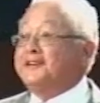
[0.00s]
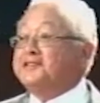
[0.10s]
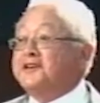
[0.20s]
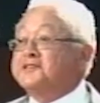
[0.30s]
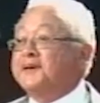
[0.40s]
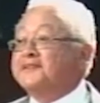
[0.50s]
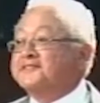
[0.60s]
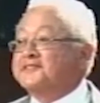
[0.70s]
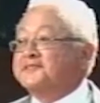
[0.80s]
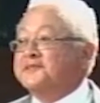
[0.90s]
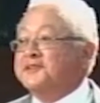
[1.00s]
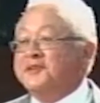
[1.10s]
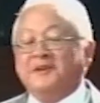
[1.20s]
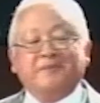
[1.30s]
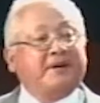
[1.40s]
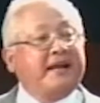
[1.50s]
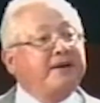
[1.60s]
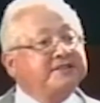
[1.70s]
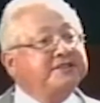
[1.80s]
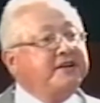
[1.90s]
judgments. But I
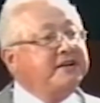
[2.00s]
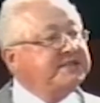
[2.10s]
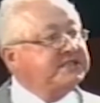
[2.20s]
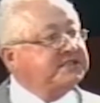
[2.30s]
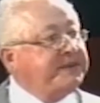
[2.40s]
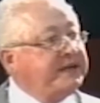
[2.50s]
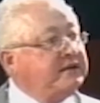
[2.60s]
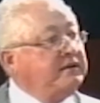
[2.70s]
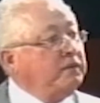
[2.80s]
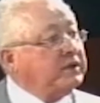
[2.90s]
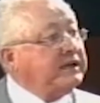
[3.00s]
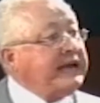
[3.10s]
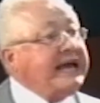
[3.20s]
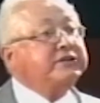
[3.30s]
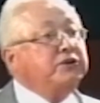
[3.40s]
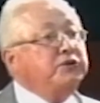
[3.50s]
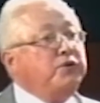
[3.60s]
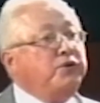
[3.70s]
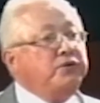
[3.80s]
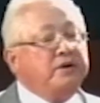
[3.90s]
certainly, Mr. Speaker, would like to
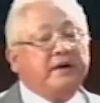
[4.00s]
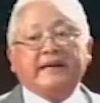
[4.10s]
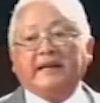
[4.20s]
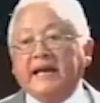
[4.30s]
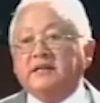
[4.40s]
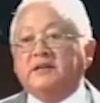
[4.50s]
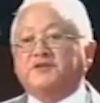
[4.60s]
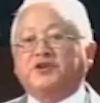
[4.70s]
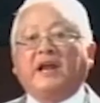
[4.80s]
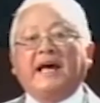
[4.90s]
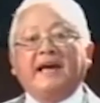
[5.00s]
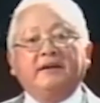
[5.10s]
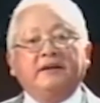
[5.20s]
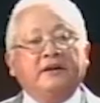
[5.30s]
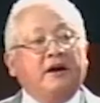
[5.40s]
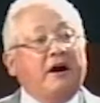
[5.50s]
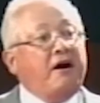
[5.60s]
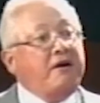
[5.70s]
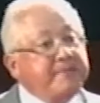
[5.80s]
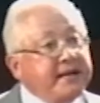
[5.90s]
know at the end of July
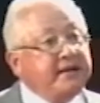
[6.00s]
how many